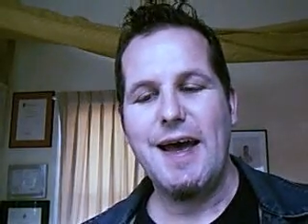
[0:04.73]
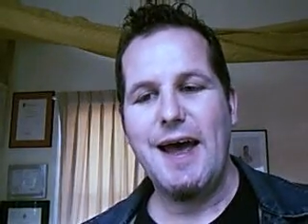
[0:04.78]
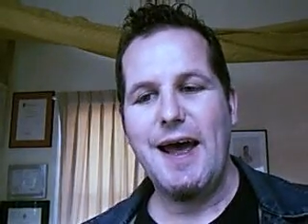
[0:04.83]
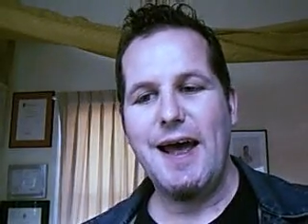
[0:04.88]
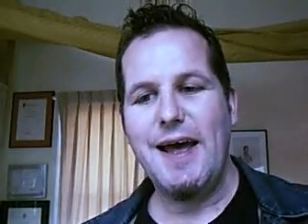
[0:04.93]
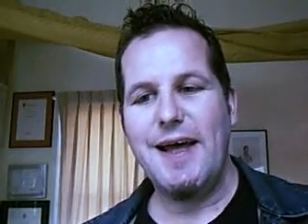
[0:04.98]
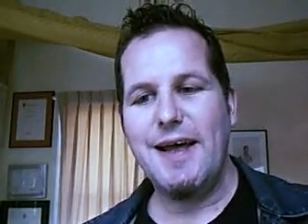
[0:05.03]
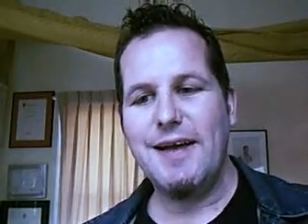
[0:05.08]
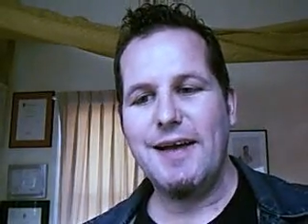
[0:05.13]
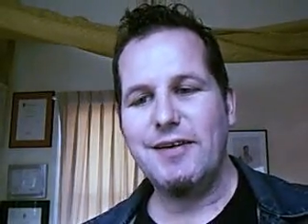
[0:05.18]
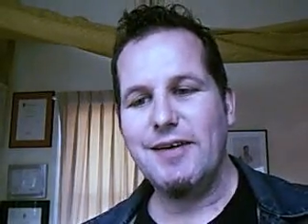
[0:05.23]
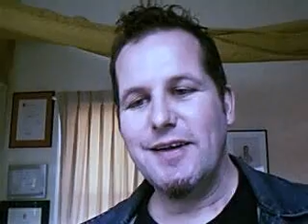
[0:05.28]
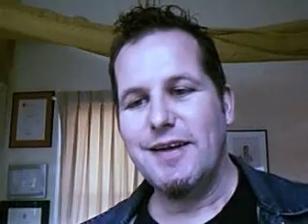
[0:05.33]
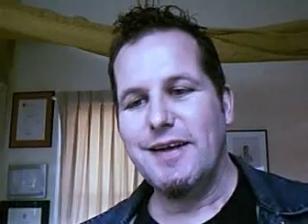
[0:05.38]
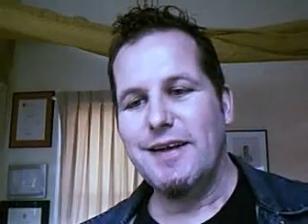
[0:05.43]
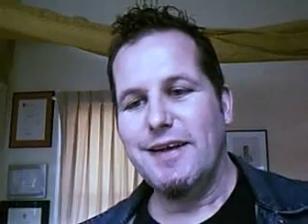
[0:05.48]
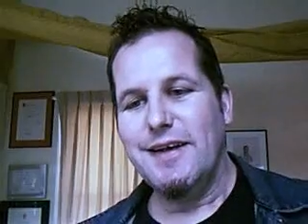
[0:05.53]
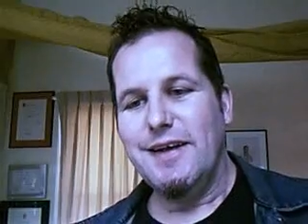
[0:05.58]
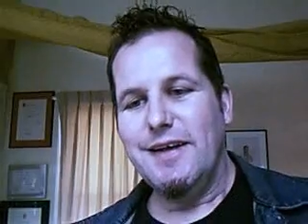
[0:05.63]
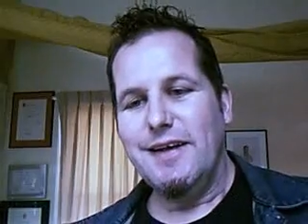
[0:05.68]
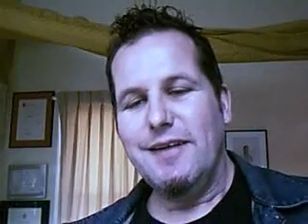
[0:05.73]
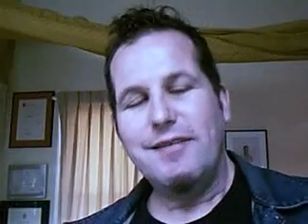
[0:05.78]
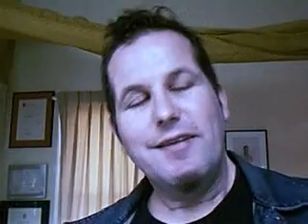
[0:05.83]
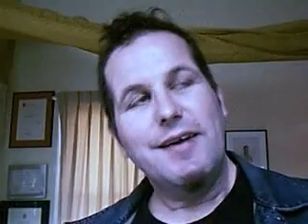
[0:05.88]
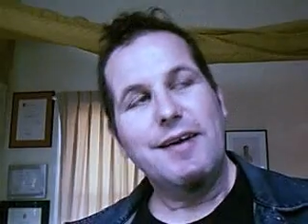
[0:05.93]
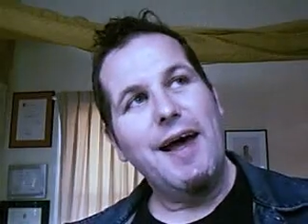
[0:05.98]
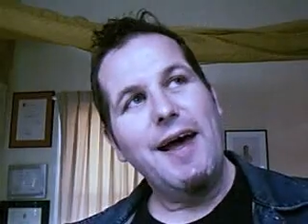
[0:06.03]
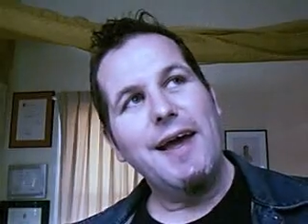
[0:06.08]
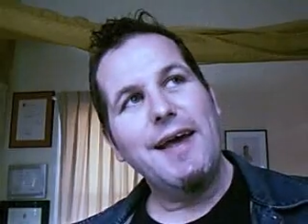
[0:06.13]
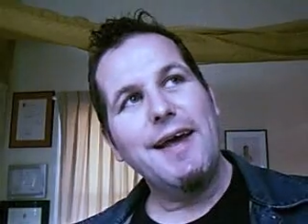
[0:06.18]
And
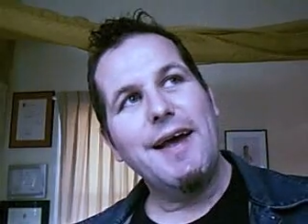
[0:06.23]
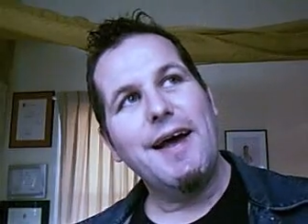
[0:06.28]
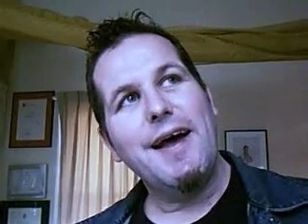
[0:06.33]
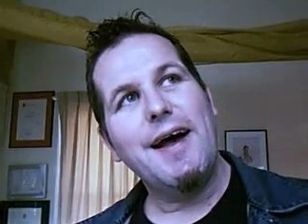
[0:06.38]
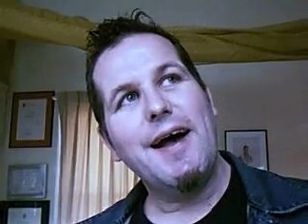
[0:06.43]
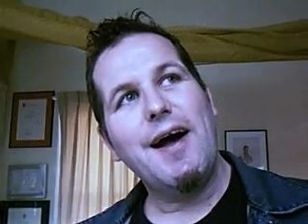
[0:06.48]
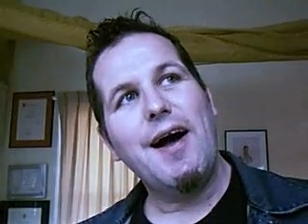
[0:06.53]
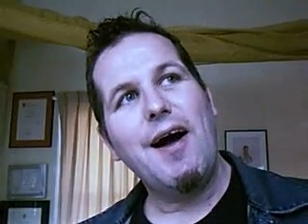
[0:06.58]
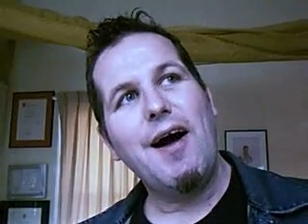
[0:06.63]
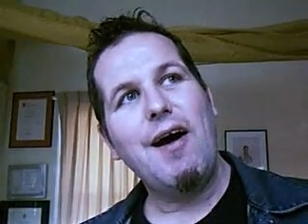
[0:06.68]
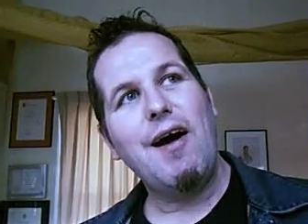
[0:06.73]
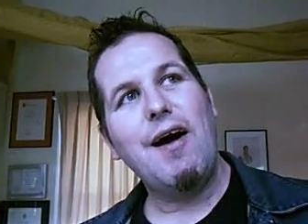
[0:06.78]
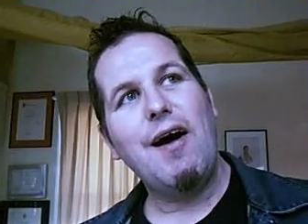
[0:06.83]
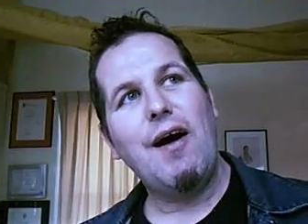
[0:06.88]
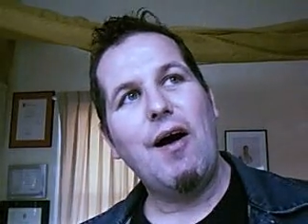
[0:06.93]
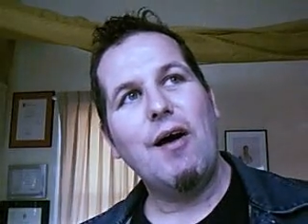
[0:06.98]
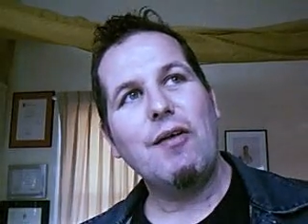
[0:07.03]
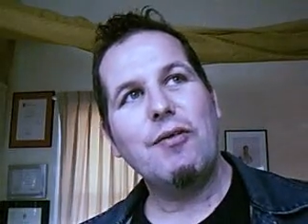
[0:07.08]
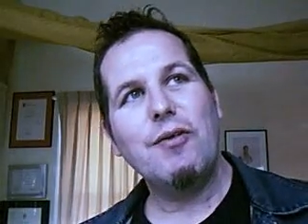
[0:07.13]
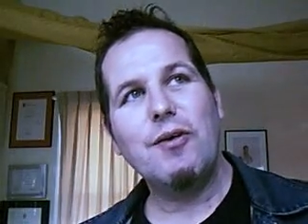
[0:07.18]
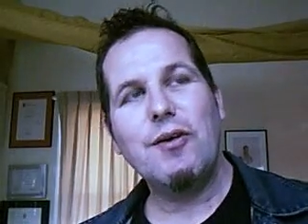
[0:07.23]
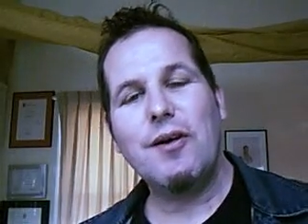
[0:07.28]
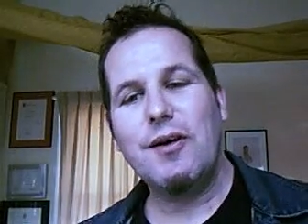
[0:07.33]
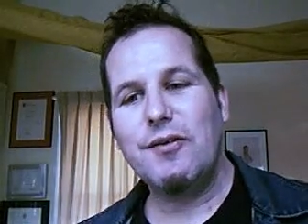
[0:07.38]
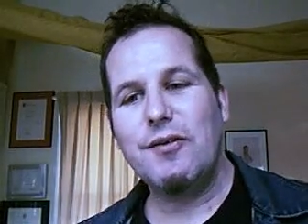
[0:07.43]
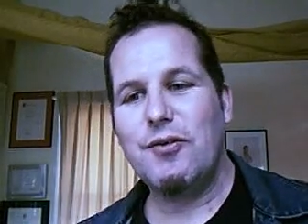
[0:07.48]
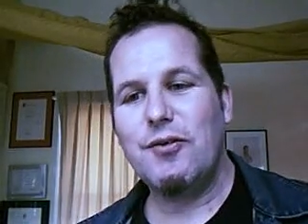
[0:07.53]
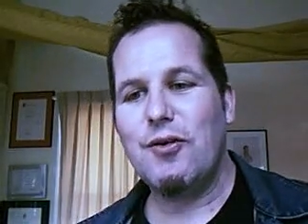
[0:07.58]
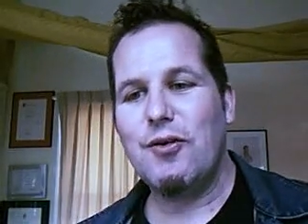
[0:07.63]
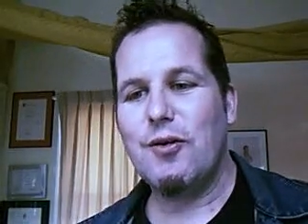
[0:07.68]
today I thought
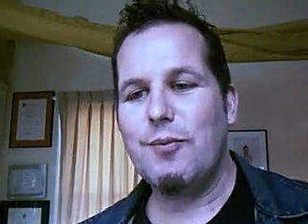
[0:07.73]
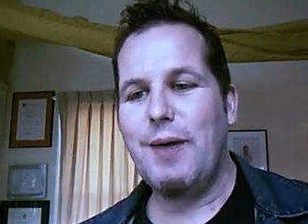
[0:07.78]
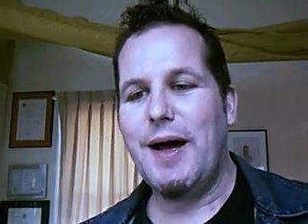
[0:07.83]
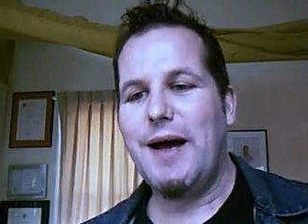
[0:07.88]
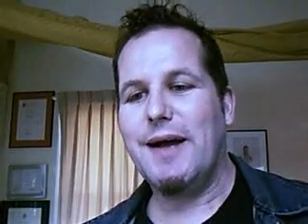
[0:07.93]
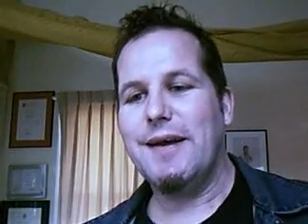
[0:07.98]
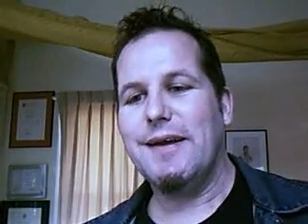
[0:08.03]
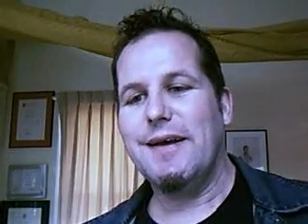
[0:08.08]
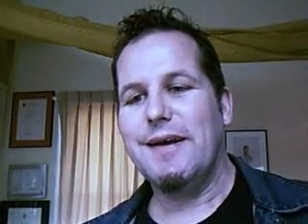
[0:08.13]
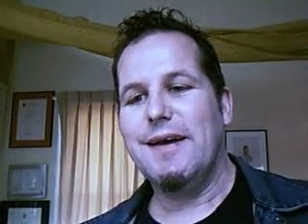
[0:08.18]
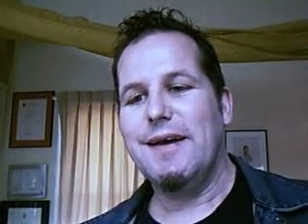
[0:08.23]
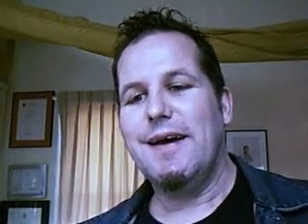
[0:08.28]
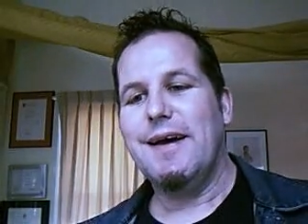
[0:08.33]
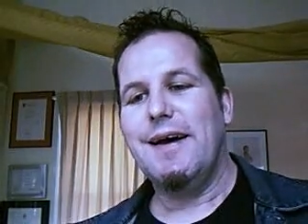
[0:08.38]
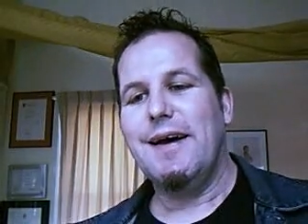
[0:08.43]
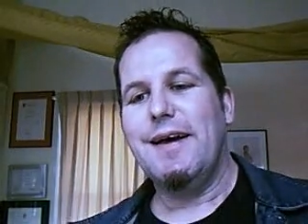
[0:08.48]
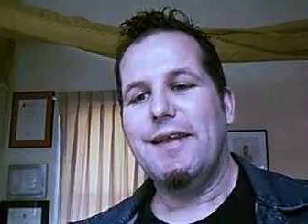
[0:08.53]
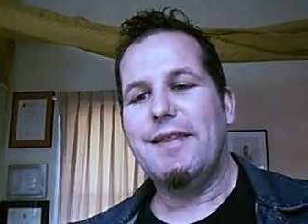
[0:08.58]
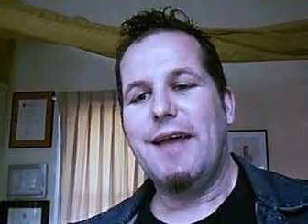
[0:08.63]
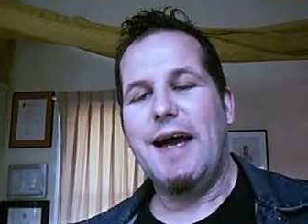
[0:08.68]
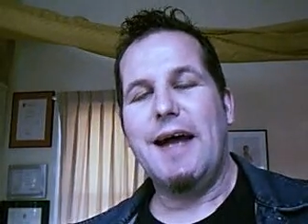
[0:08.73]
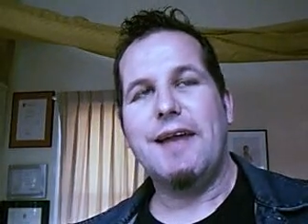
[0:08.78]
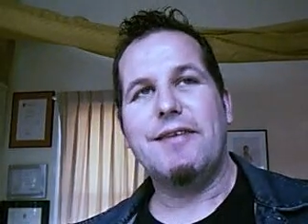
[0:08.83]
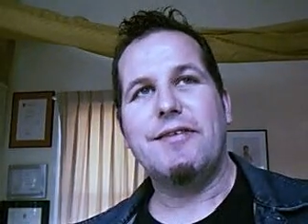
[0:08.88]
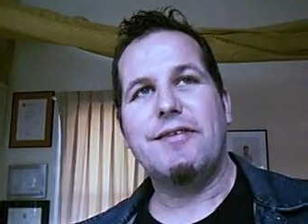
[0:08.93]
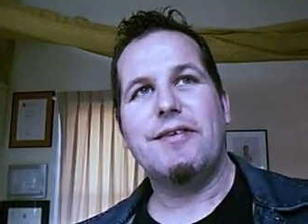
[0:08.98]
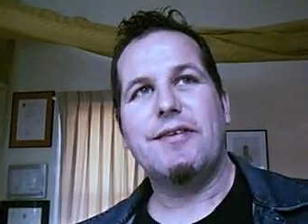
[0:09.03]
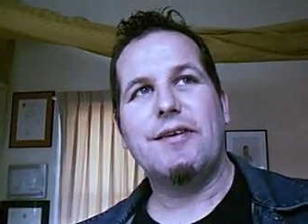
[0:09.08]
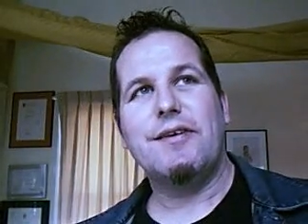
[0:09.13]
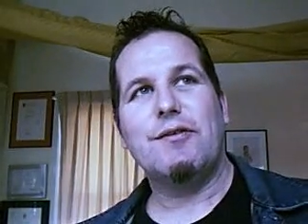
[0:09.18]
I'd talk about
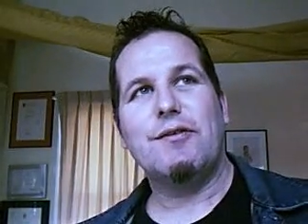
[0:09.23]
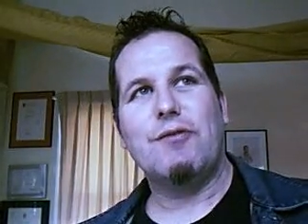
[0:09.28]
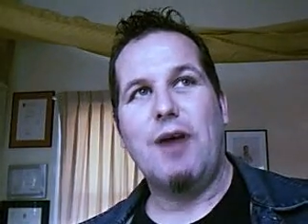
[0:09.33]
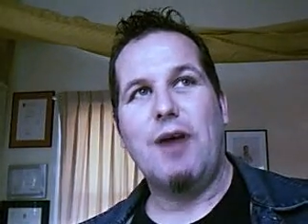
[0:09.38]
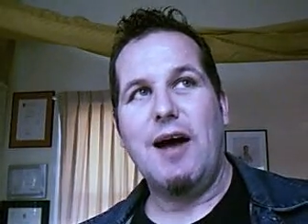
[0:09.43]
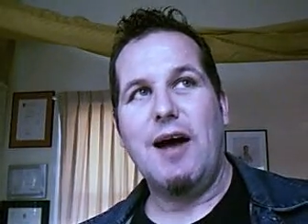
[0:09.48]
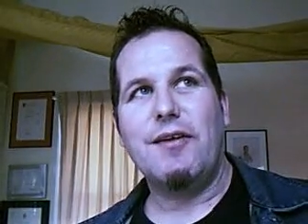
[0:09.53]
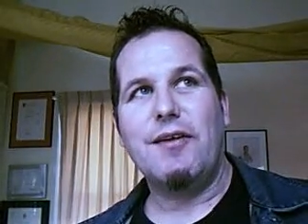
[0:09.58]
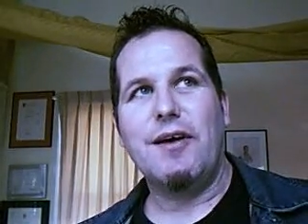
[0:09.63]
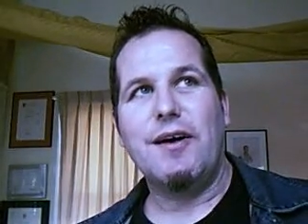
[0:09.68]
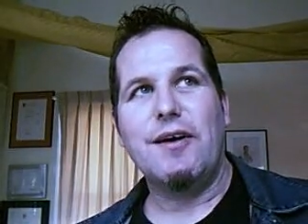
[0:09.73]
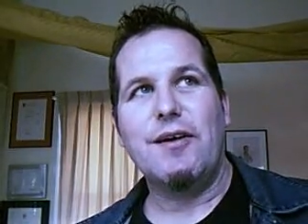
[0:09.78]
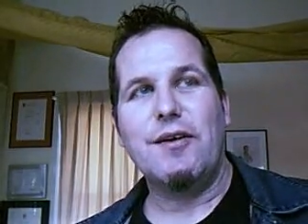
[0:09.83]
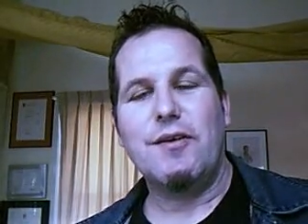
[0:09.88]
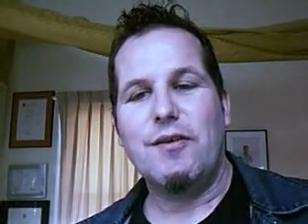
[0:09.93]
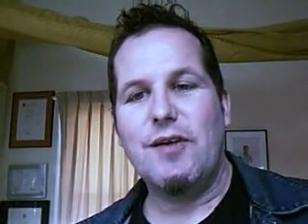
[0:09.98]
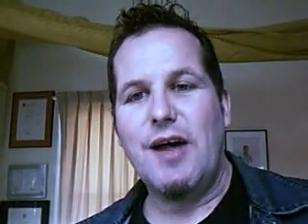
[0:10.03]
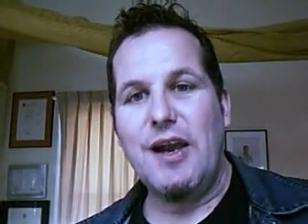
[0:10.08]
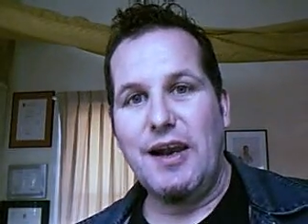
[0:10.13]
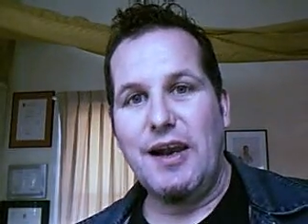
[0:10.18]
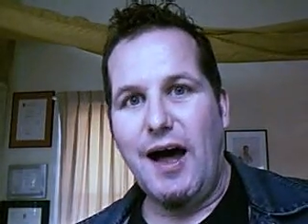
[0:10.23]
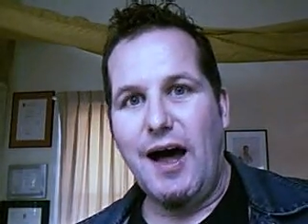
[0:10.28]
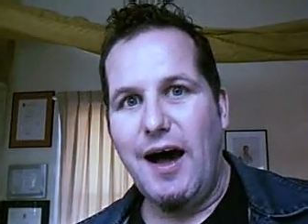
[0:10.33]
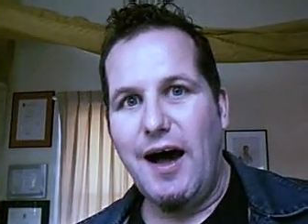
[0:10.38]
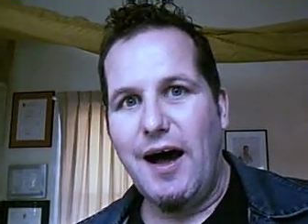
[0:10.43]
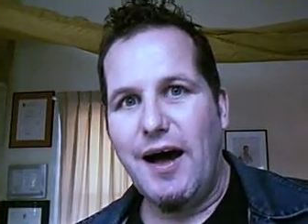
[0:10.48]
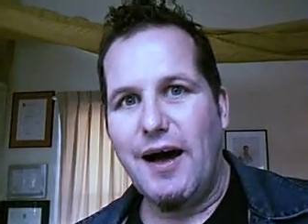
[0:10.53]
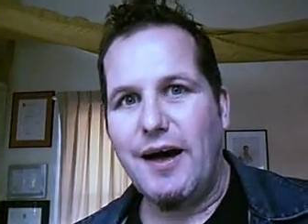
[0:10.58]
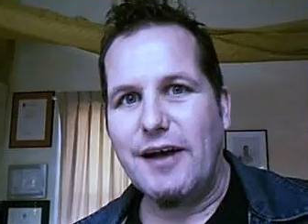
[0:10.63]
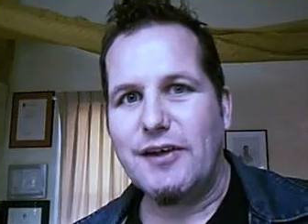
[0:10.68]
that rather
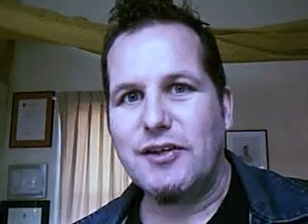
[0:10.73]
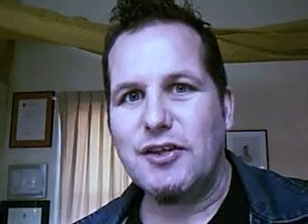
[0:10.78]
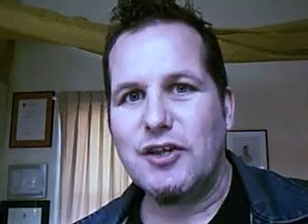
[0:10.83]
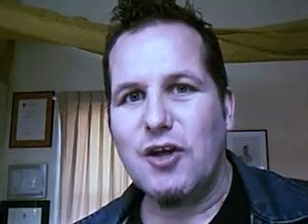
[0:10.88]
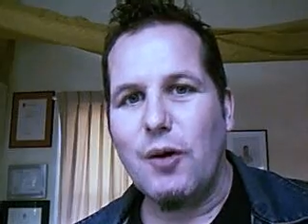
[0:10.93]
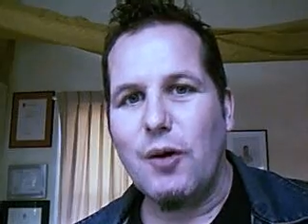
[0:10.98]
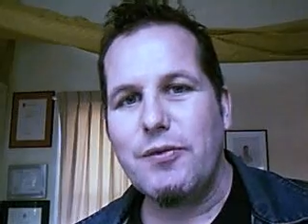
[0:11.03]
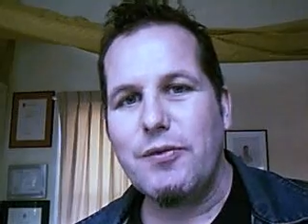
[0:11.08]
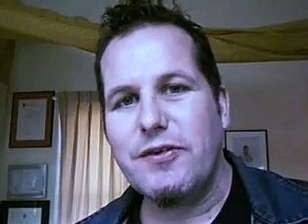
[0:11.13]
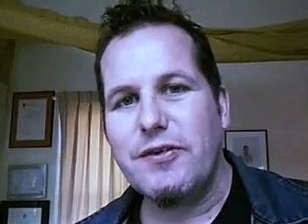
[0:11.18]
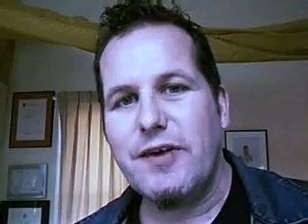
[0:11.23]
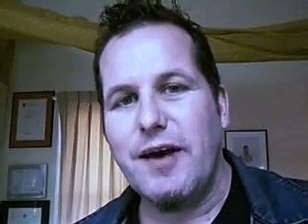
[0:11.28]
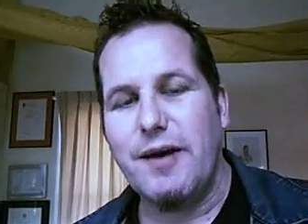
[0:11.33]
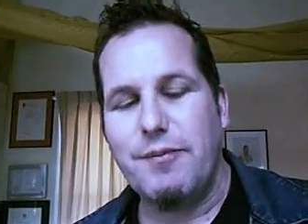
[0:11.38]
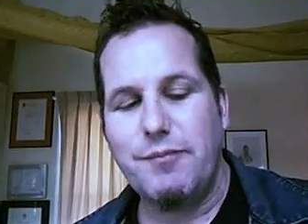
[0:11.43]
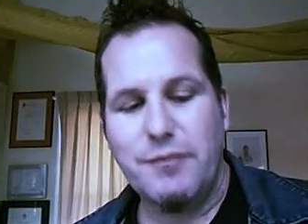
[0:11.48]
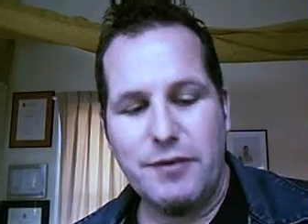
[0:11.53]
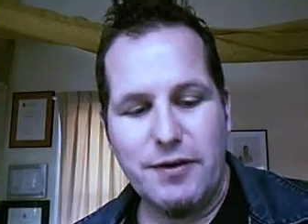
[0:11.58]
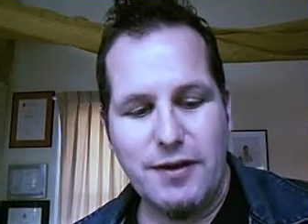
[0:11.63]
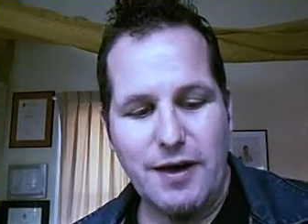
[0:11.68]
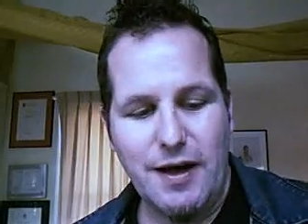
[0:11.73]
large concept